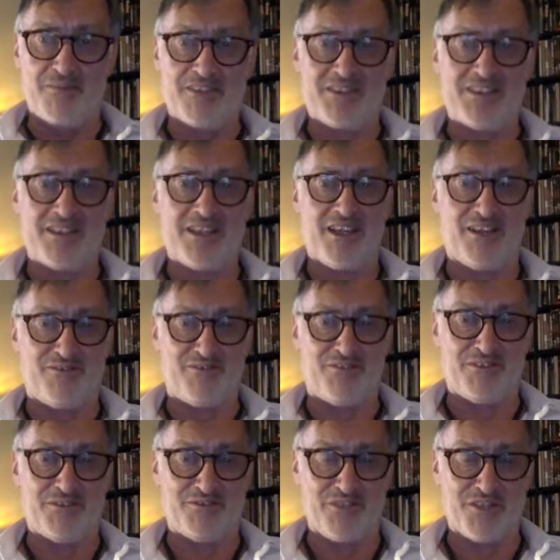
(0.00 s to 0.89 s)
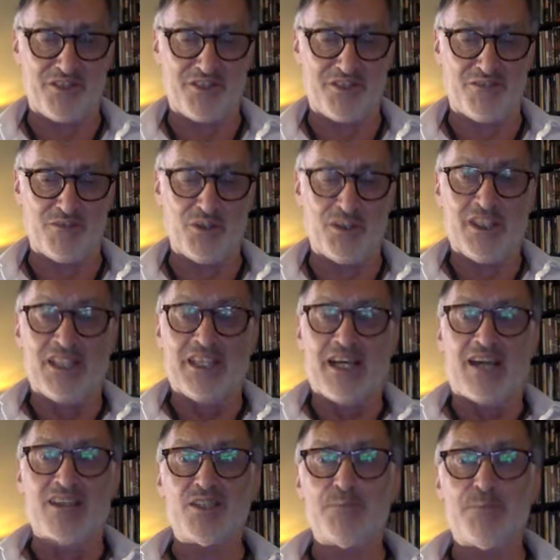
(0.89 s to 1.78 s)
at the Cannes Film Festival,
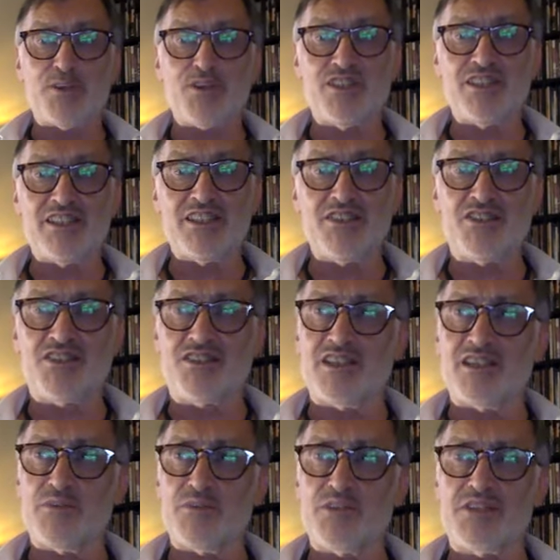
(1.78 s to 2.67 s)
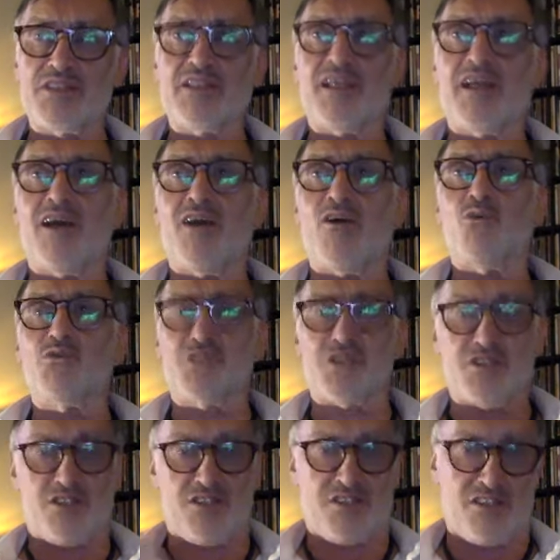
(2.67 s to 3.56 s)
especially as there is now
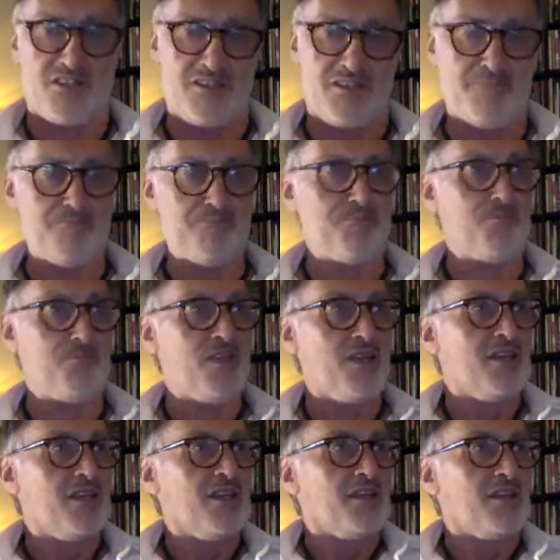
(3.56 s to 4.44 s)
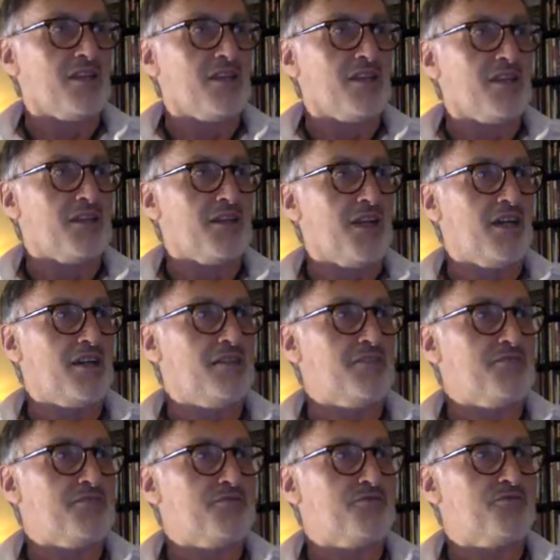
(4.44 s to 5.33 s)
this um,
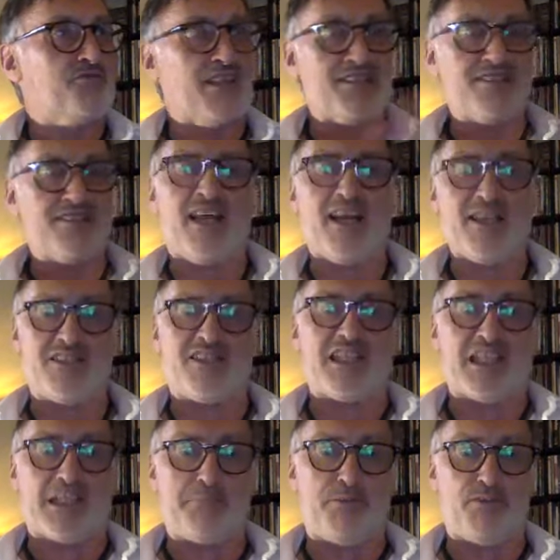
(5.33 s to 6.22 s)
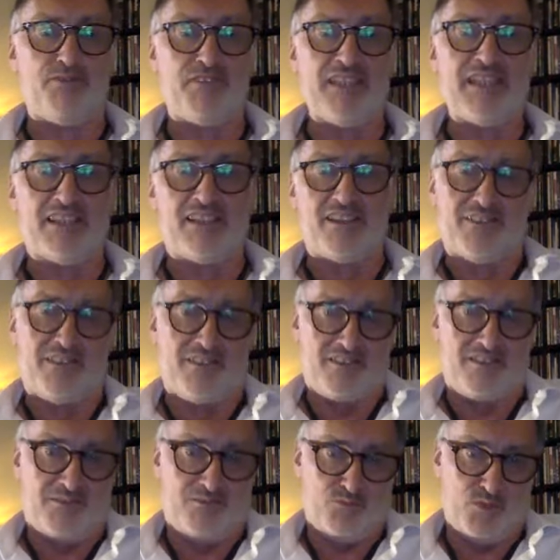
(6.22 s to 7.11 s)
uh, fantastic pavilion,
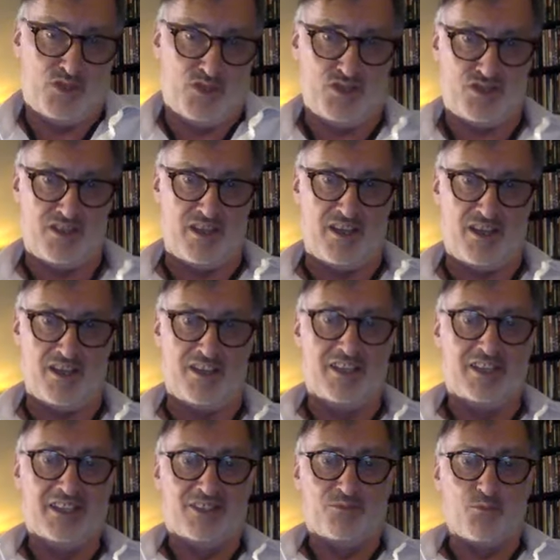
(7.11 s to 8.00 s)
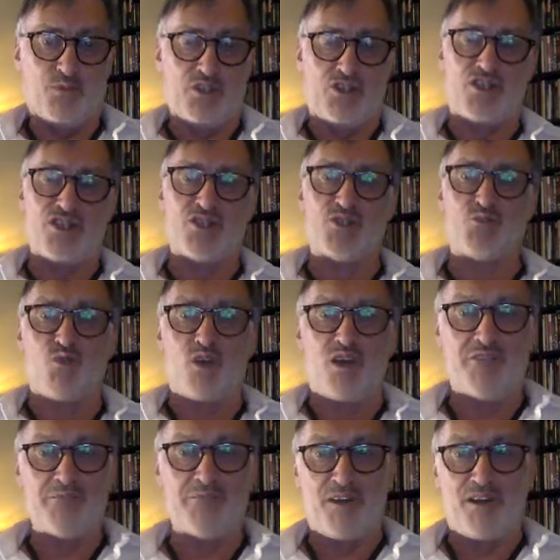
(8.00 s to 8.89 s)
yeah. which is there, which is
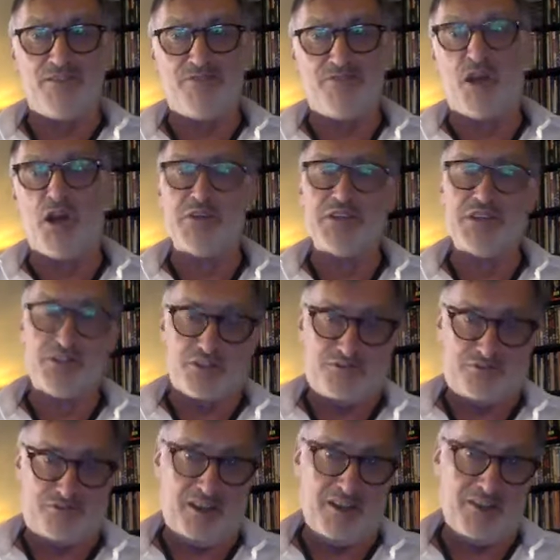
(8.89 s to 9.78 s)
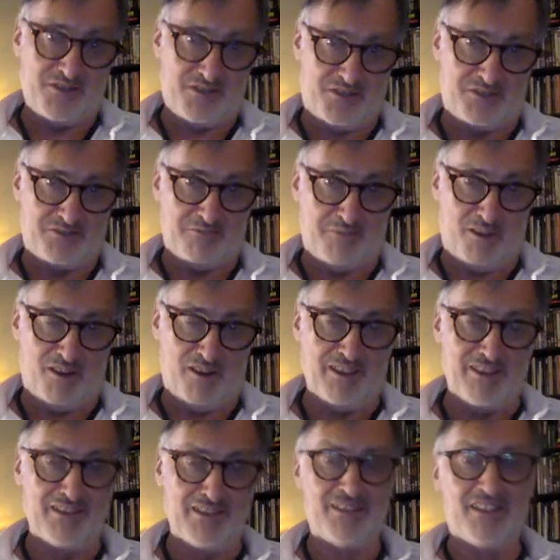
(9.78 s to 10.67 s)
run by very good friends of
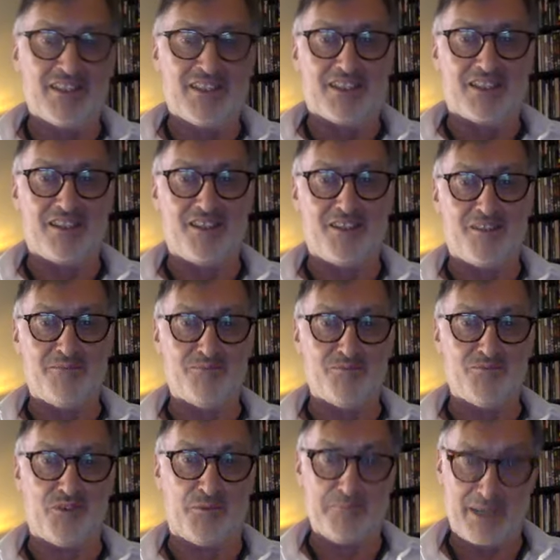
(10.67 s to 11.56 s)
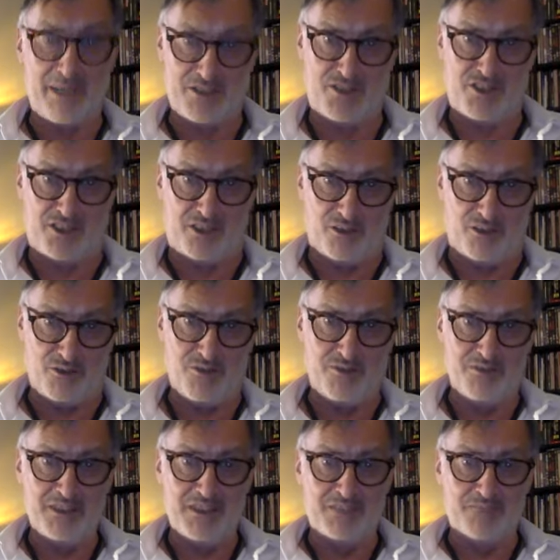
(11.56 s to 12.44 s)
mine um, from Mexico,
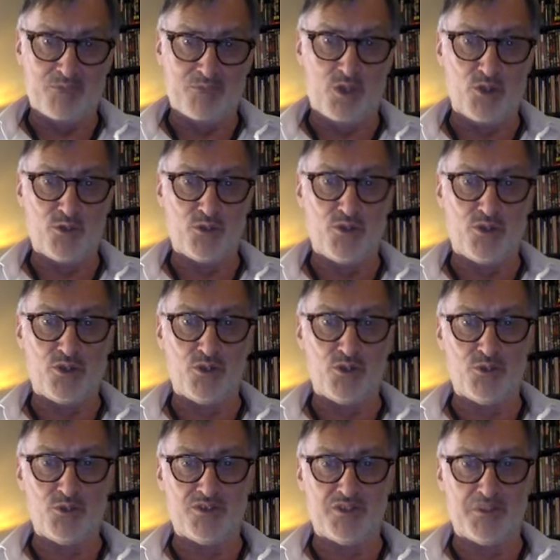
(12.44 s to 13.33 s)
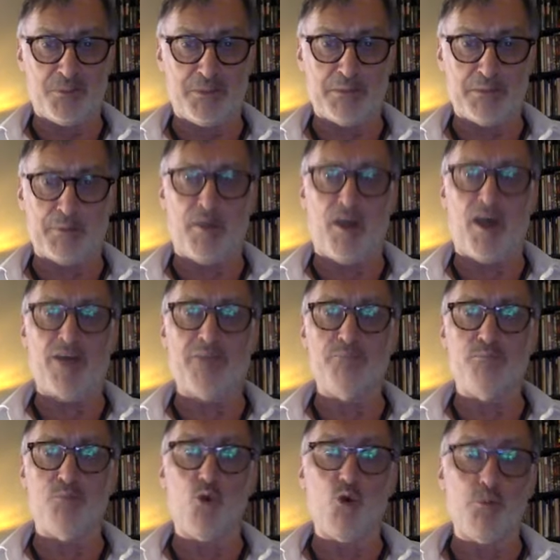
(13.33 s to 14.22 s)
who who are the people behind
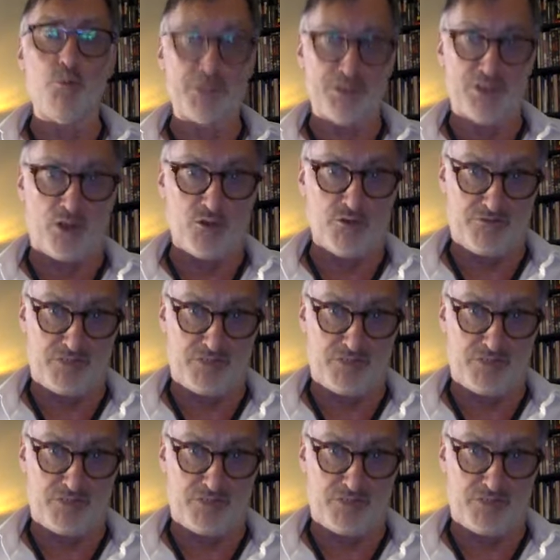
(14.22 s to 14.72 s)
Morbido